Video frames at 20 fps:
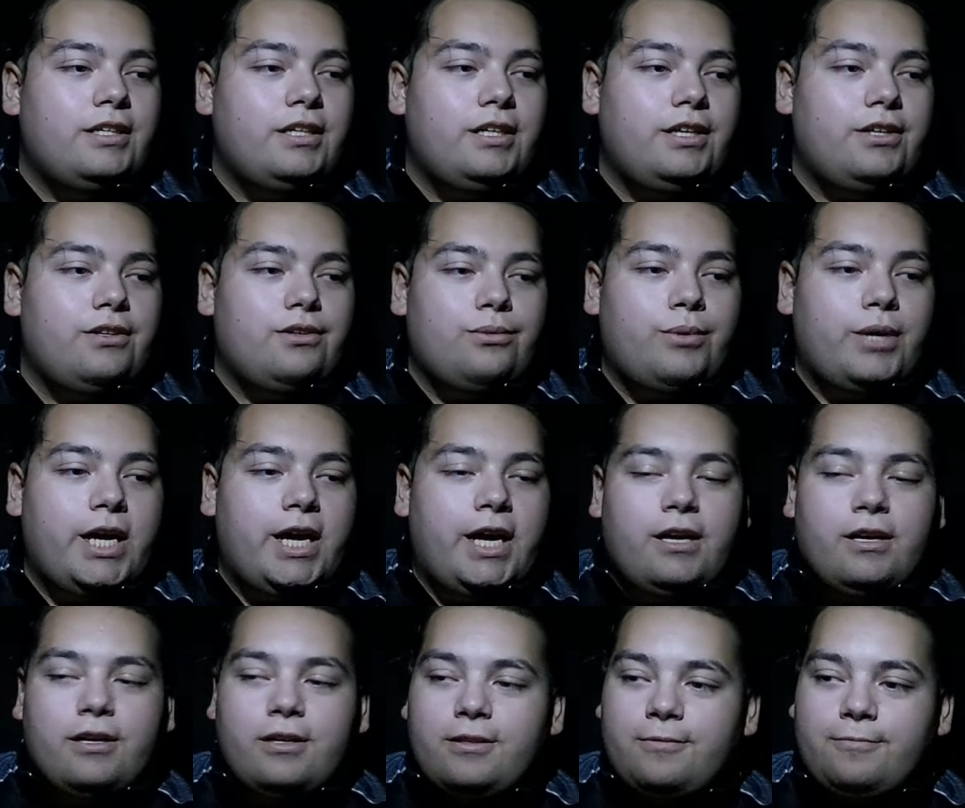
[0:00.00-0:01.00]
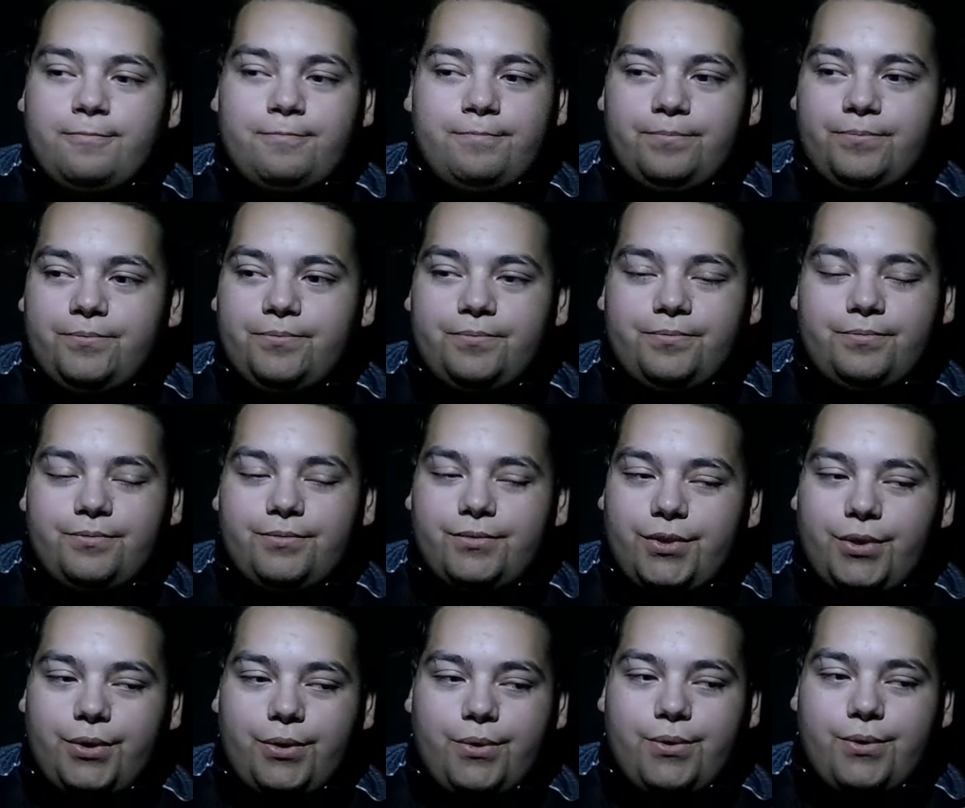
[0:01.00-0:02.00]
either way,
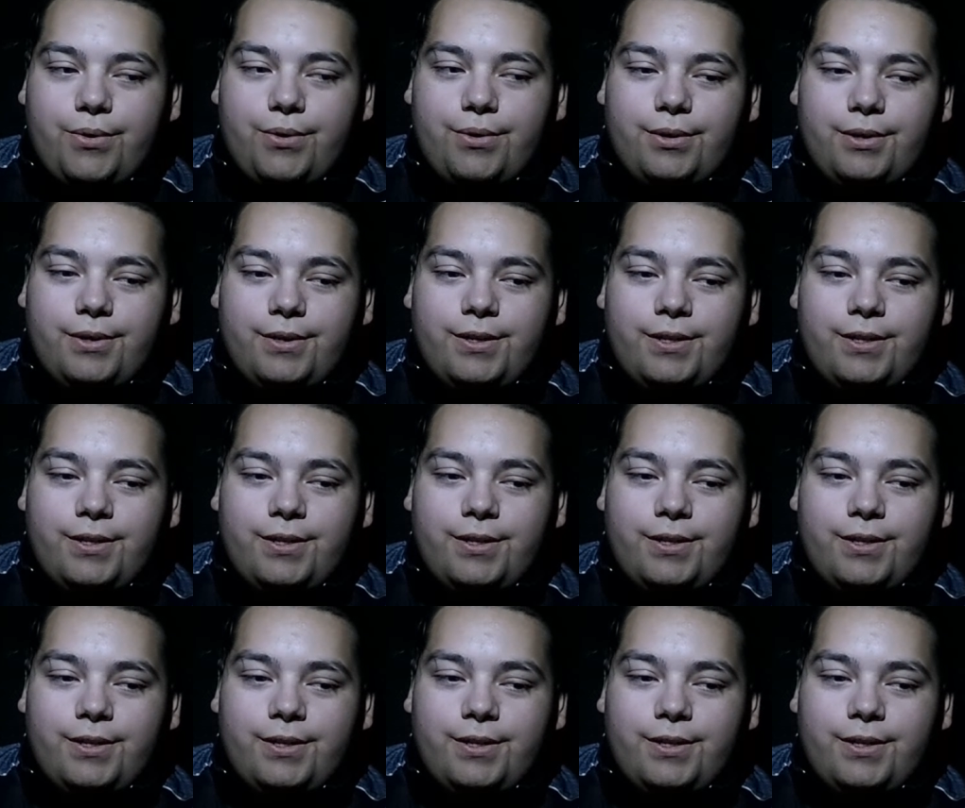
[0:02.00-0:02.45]
the whole